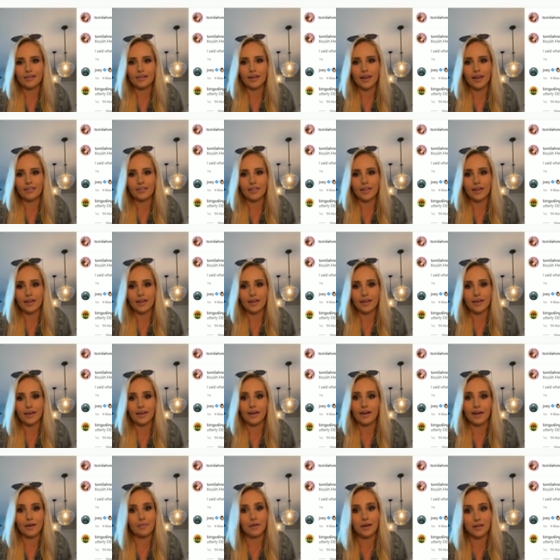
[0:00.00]
Not like
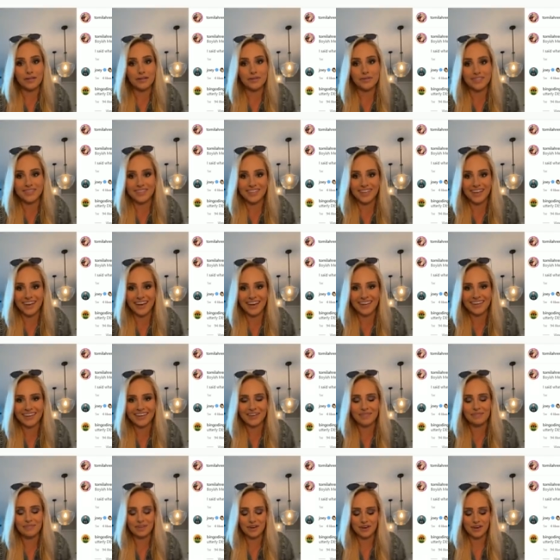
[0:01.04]
I'm not used to that.
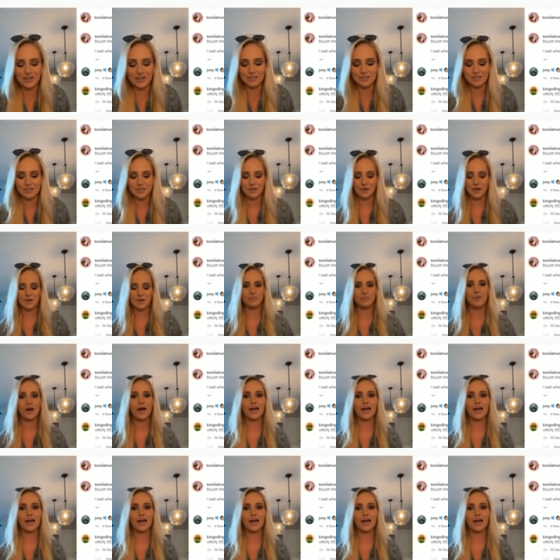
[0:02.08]
I'm very used to it.